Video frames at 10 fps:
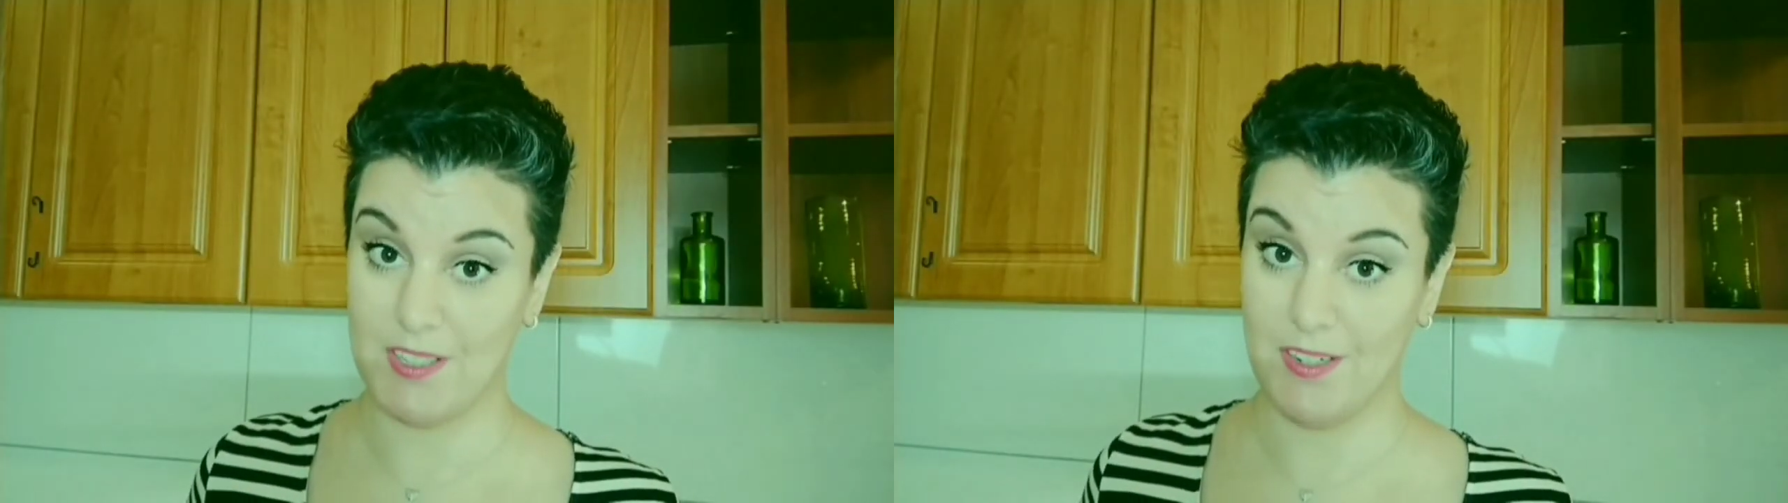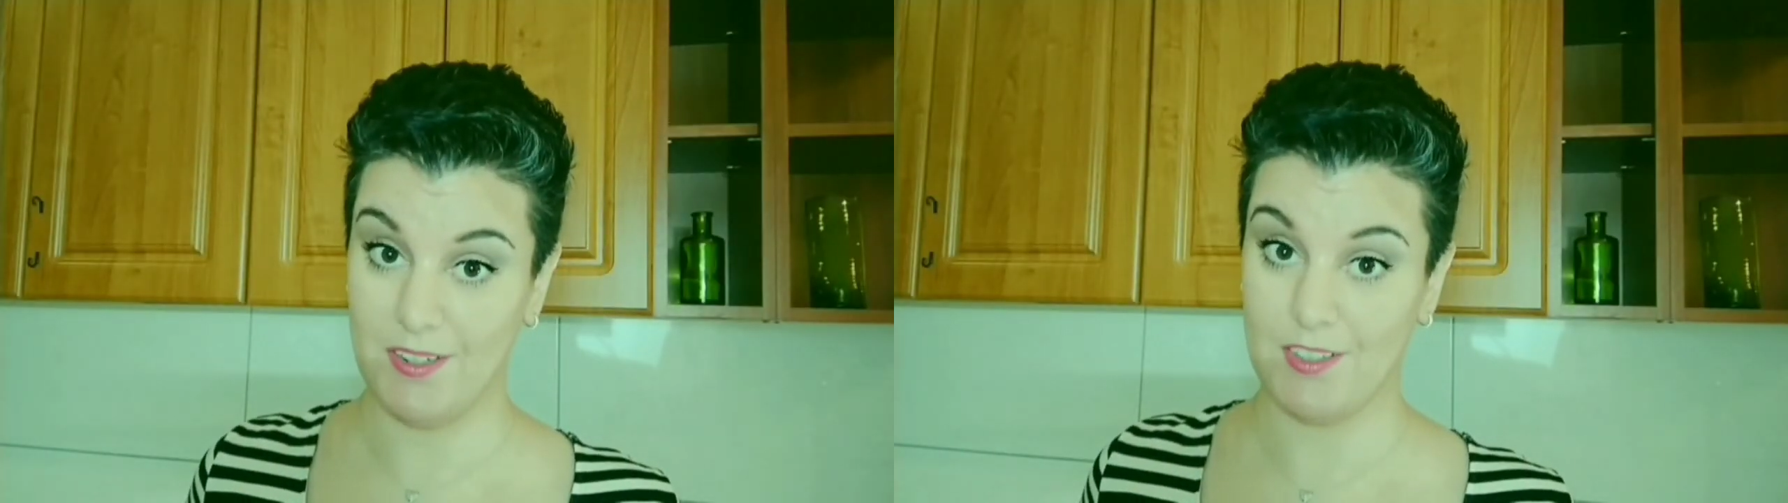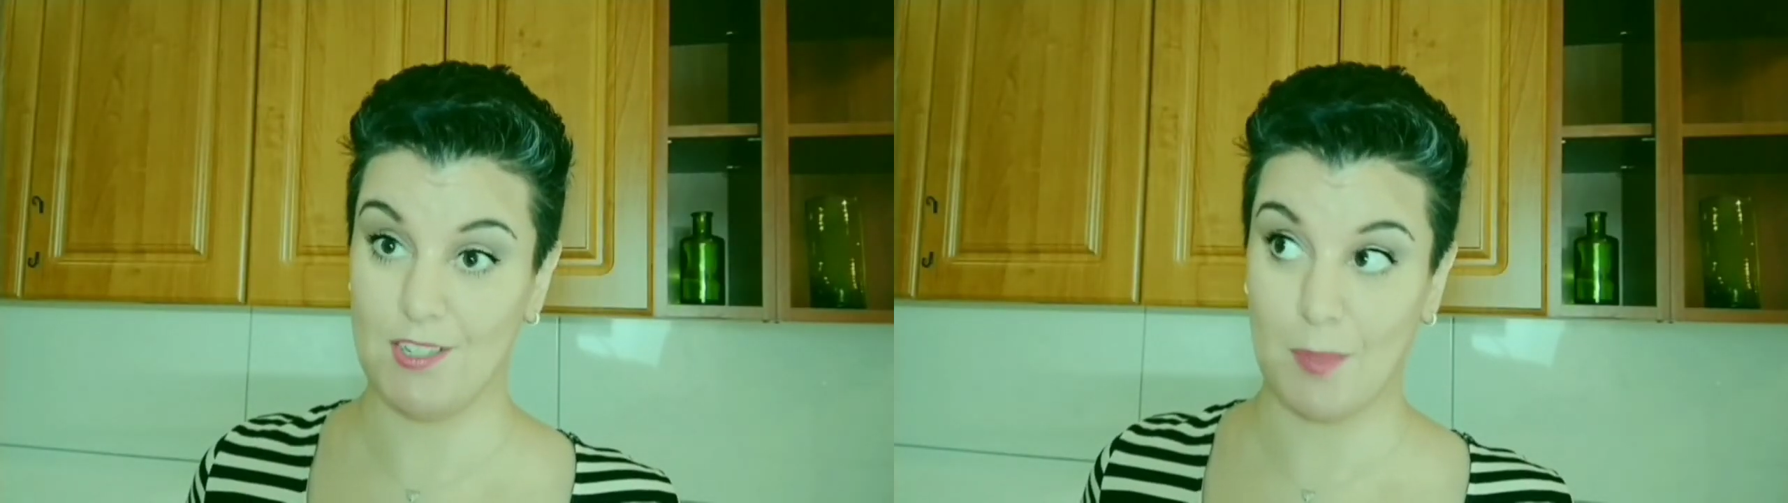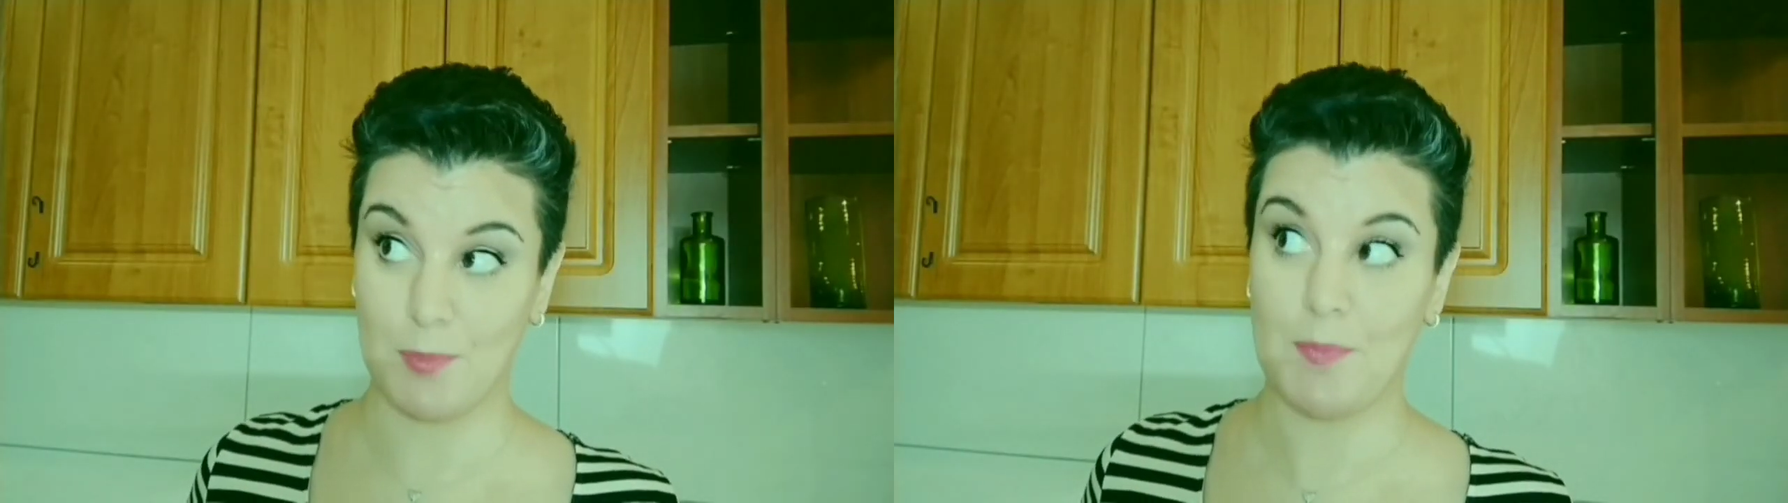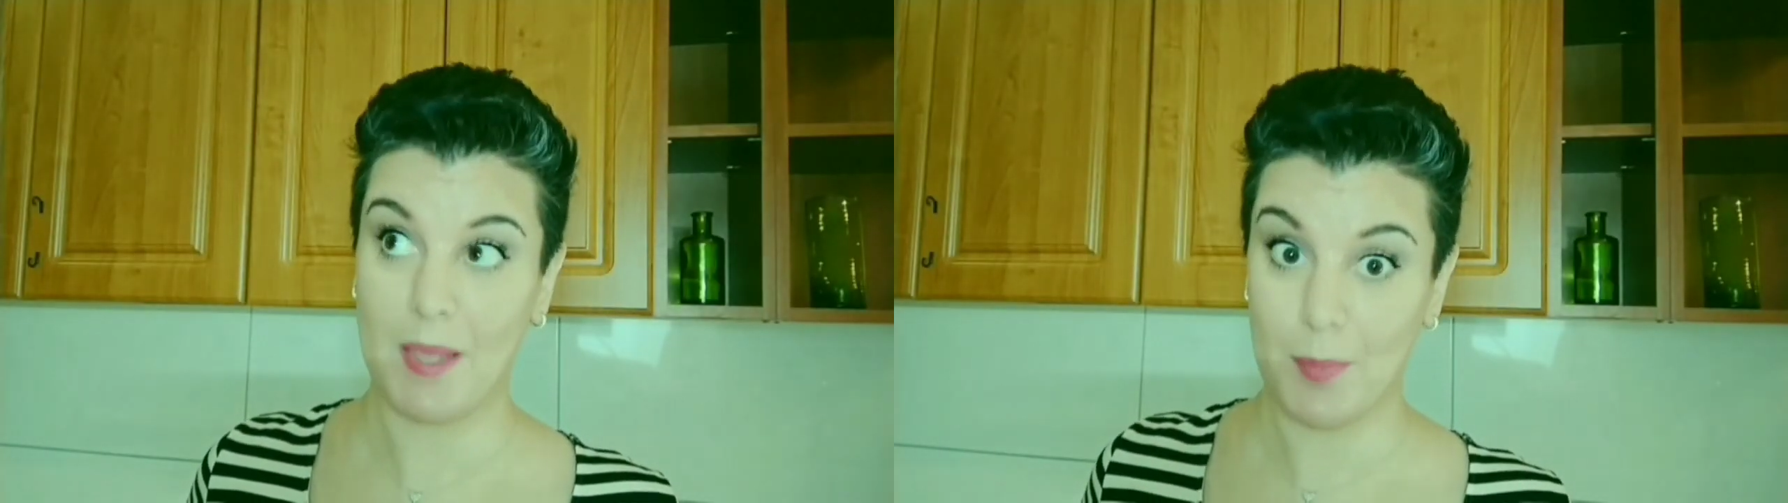chops bell
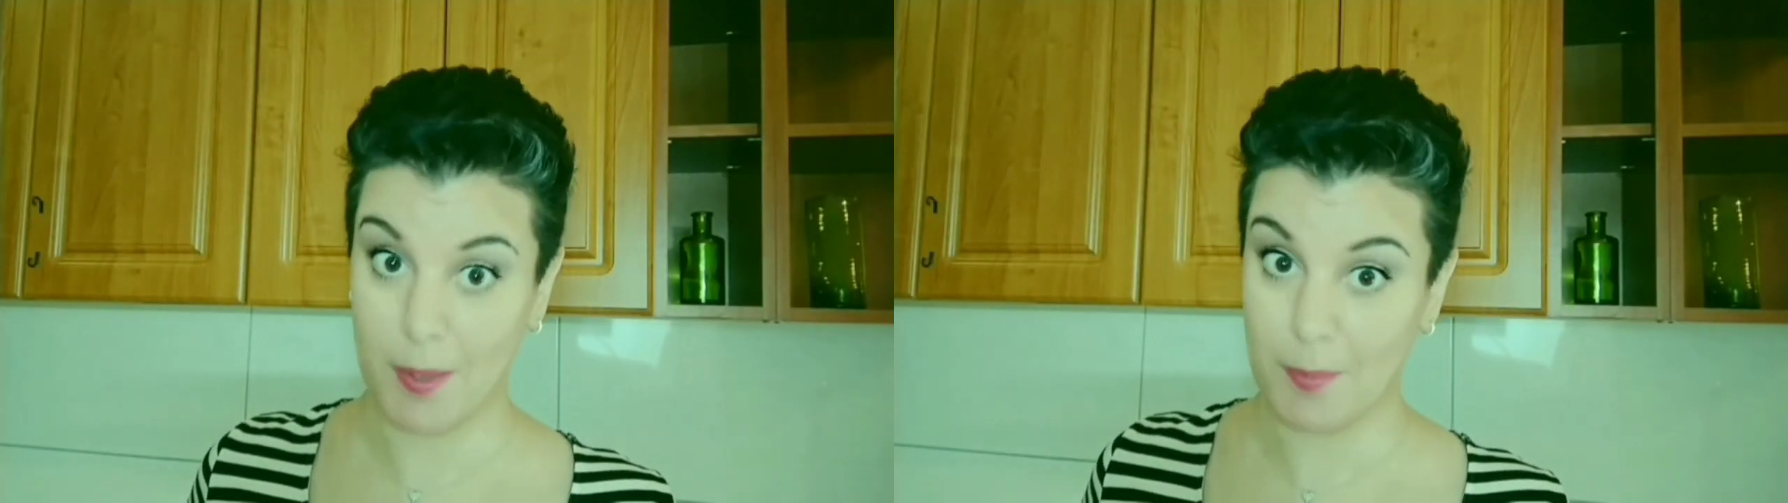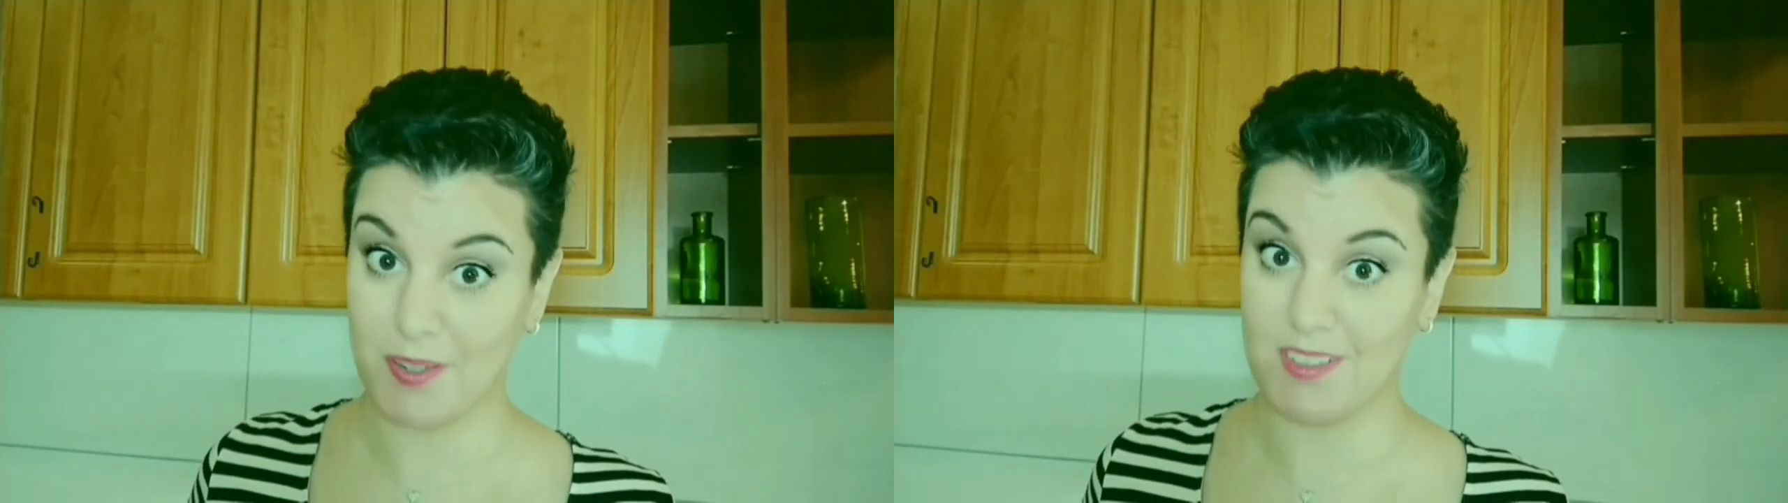peppers.